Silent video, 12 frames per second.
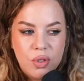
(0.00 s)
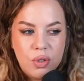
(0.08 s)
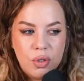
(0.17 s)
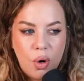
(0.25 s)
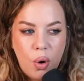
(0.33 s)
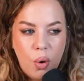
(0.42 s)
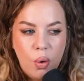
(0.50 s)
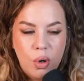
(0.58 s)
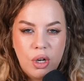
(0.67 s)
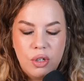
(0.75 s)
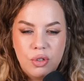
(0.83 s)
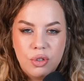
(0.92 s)
so
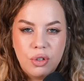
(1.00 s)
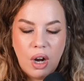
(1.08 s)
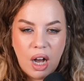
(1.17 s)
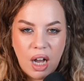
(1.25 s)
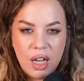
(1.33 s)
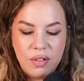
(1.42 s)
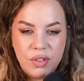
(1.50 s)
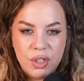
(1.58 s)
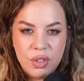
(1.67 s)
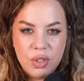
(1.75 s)
contrived and